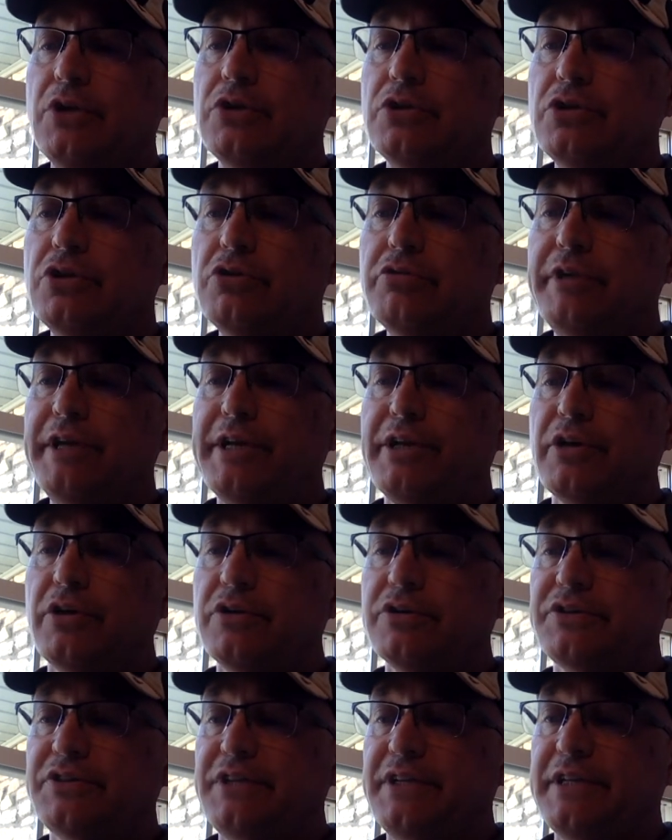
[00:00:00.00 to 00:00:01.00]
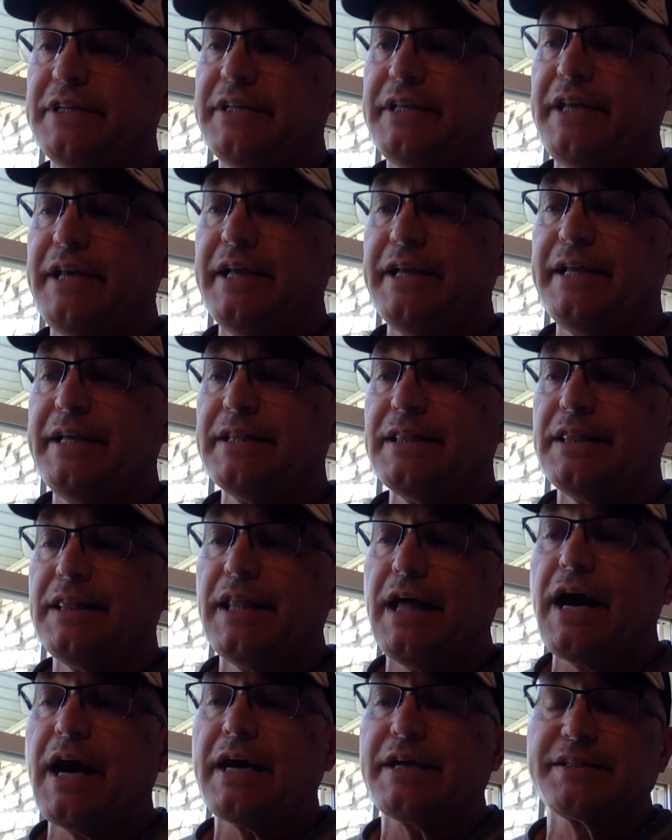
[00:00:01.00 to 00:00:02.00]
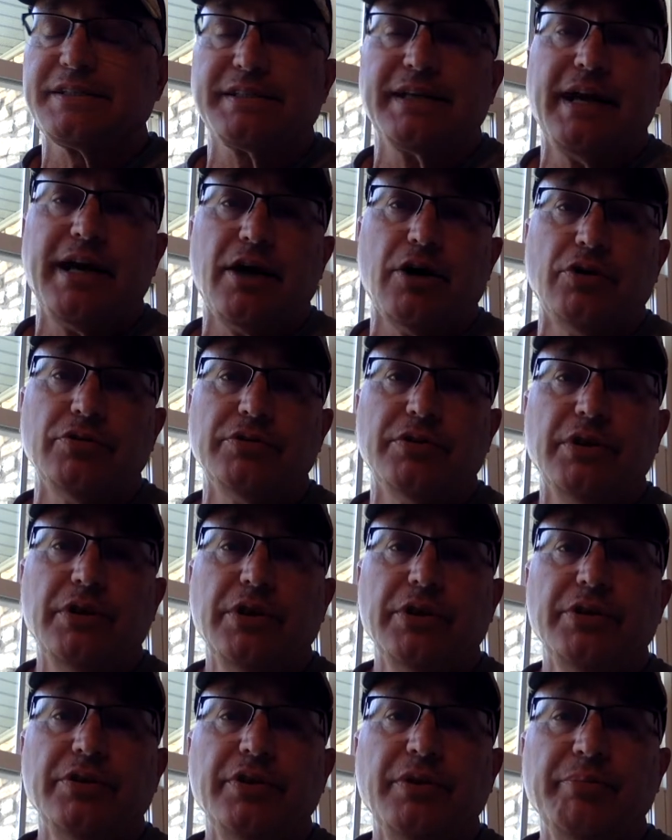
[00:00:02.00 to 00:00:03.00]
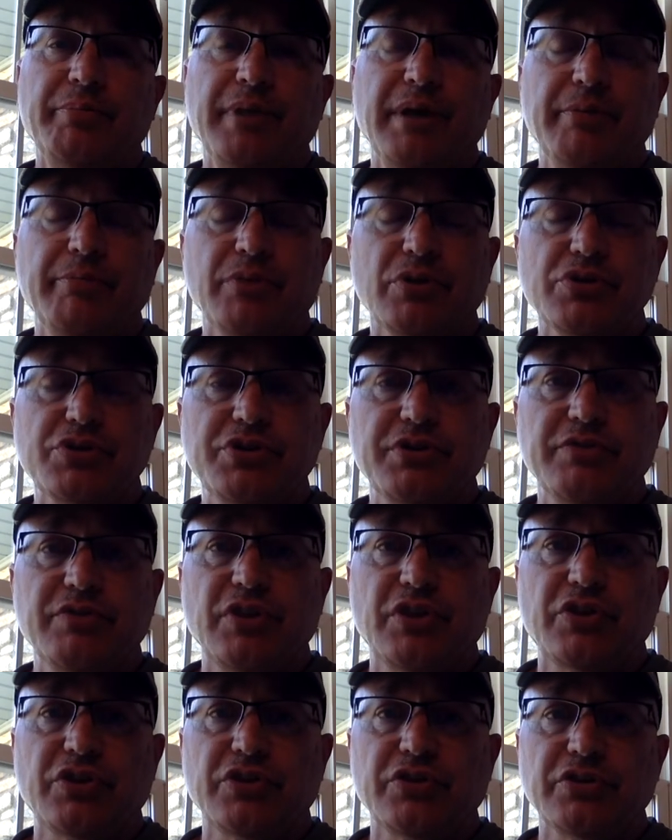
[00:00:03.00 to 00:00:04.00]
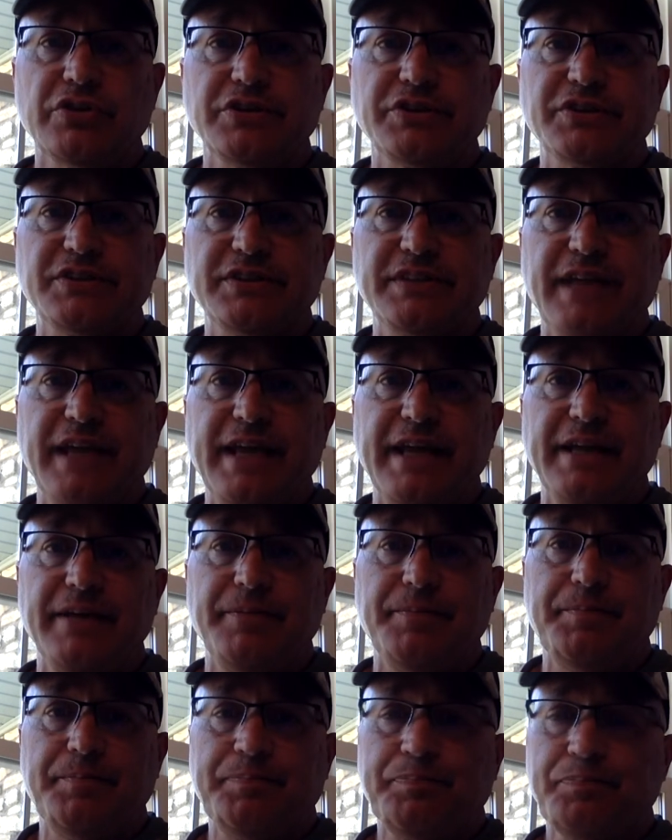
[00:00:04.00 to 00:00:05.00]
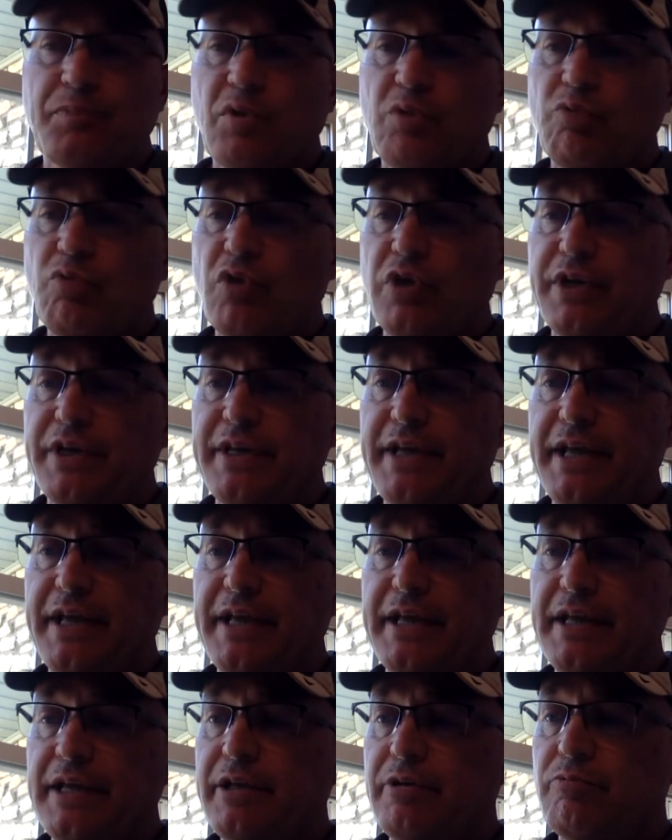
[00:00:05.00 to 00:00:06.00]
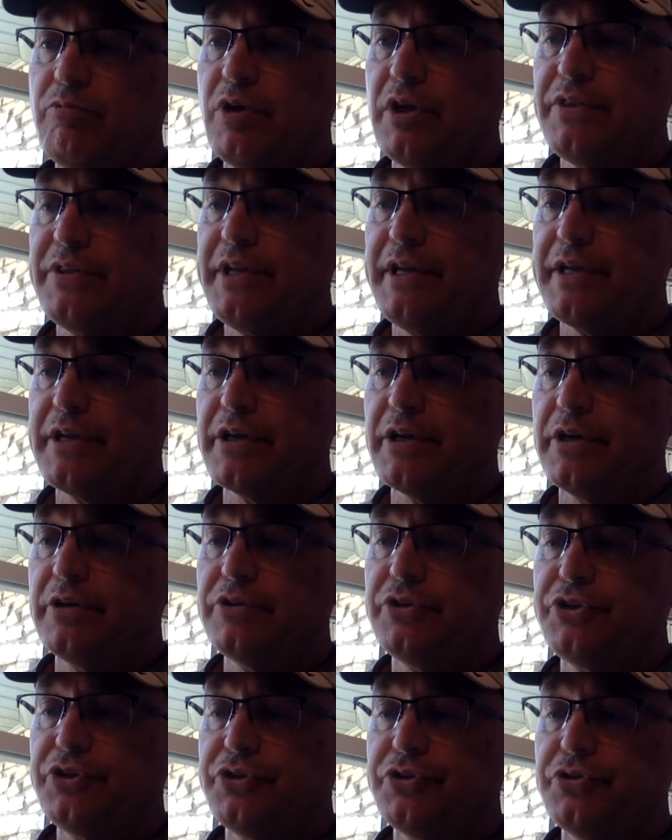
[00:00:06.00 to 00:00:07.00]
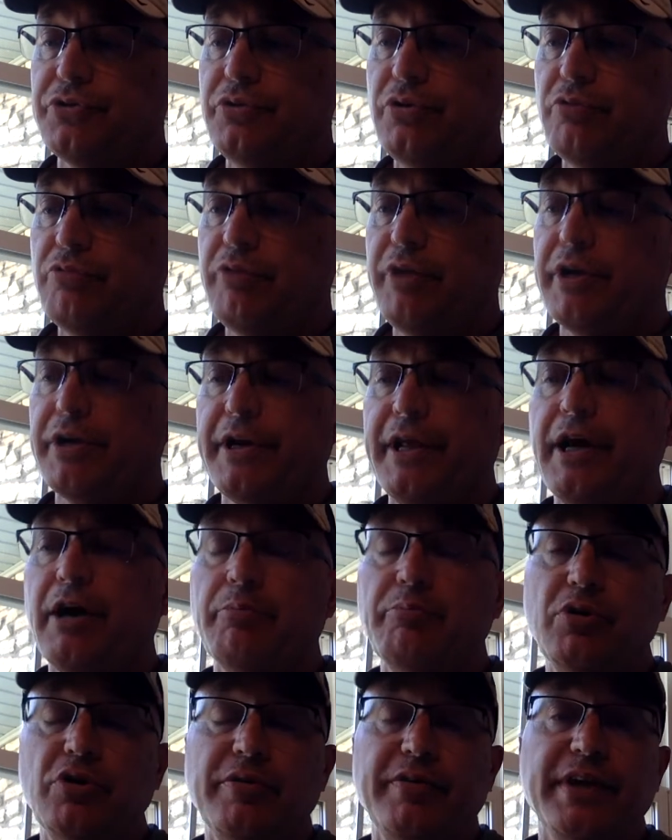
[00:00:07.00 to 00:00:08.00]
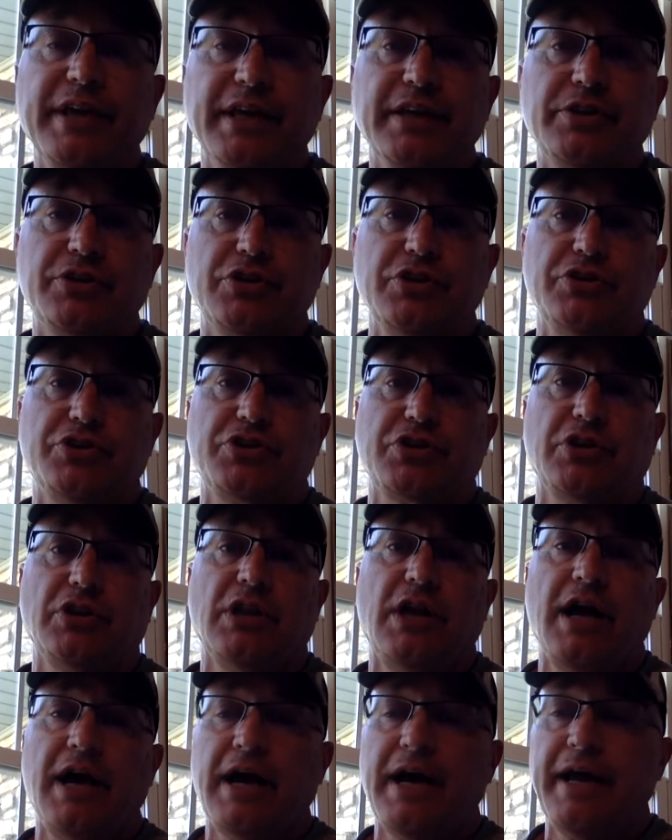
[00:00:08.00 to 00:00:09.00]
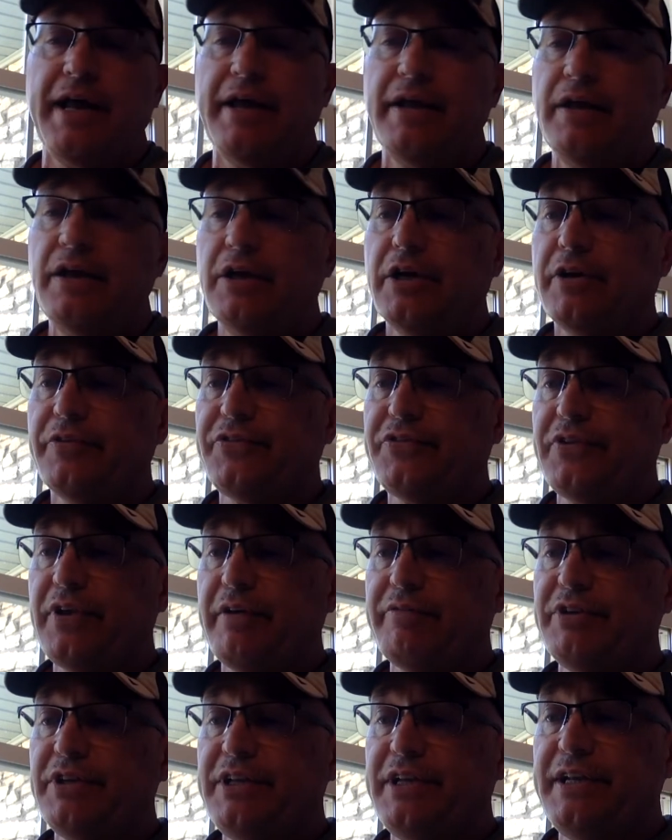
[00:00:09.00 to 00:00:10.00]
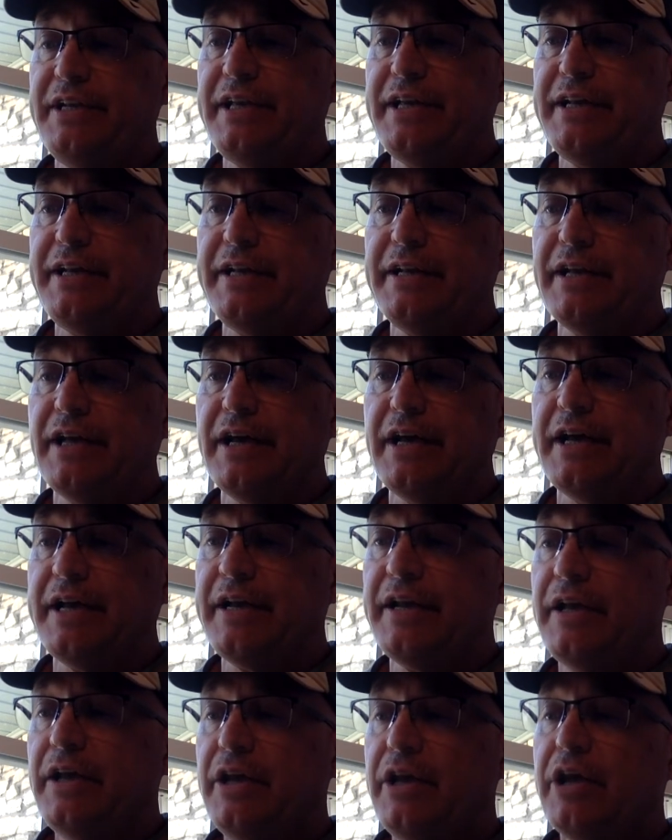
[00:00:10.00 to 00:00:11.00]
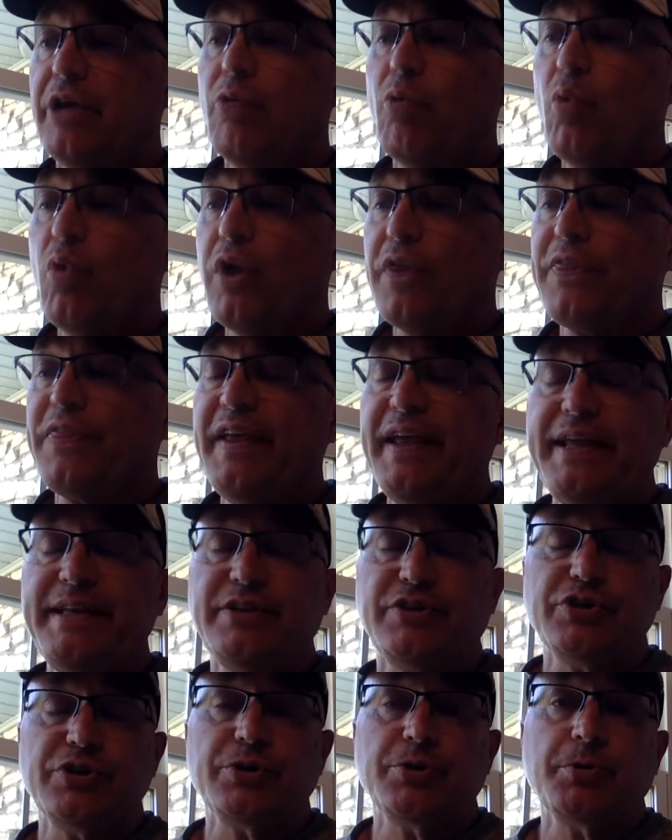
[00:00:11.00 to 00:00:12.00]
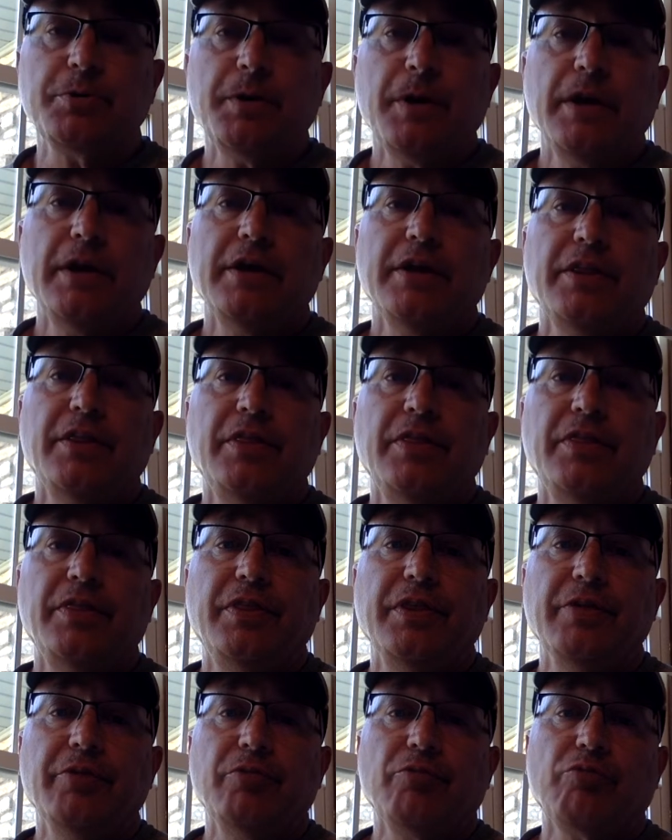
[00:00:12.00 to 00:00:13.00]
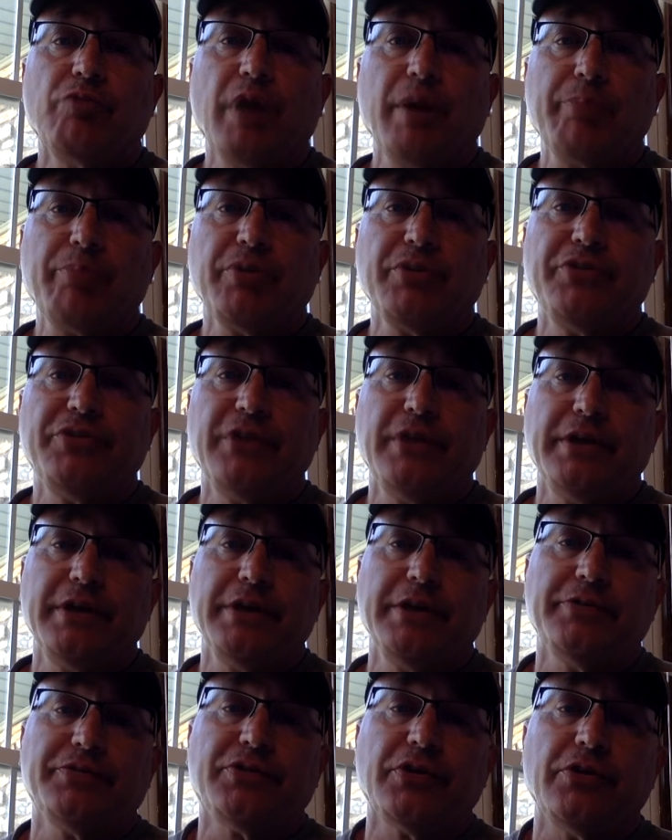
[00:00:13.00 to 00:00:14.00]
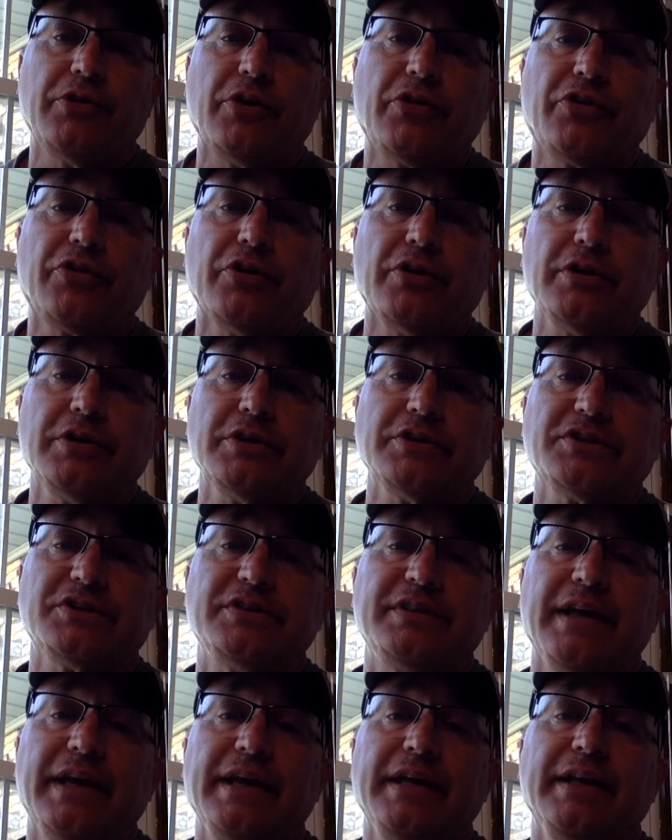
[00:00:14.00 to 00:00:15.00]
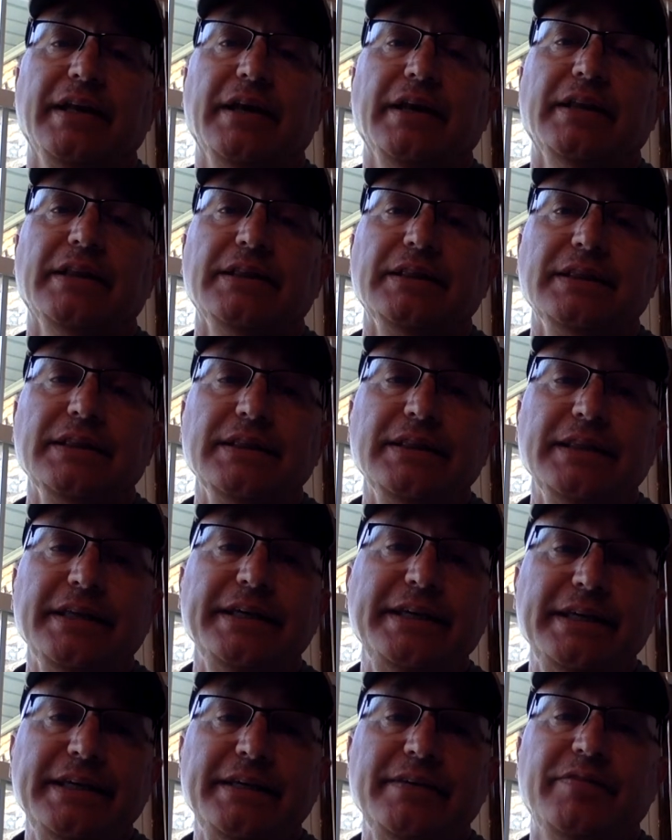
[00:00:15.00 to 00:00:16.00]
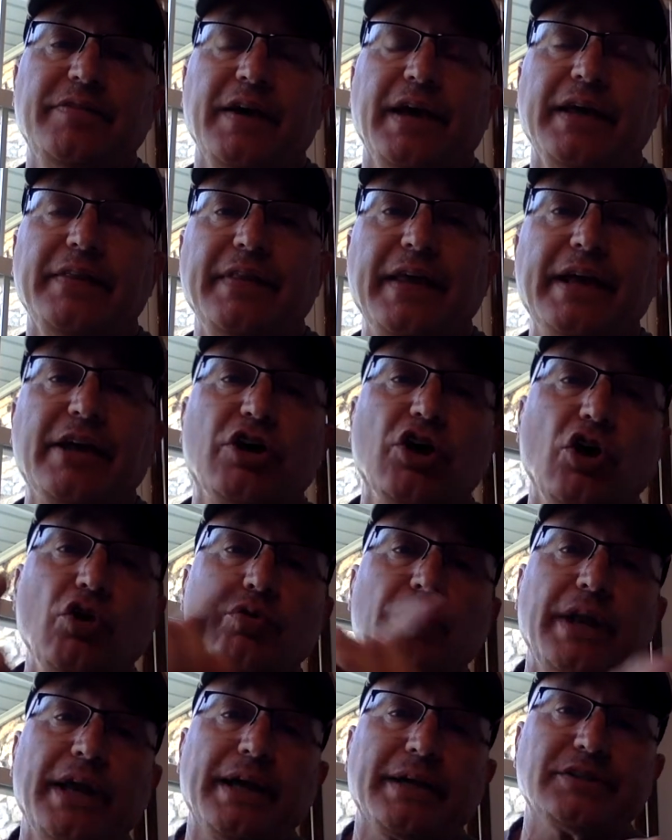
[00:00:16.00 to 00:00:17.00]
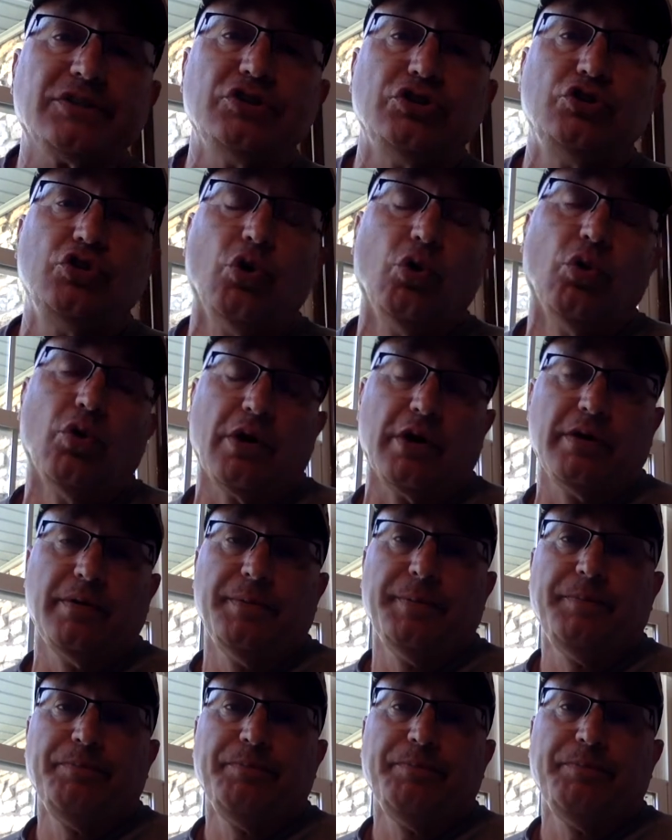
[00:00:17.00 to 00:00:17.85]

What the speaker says: Louis goes in and he locks out the members of the third estate one day. And what they do, we are now moving into July of 1789. And what they do, the representatives of the third estate leave and they go next door.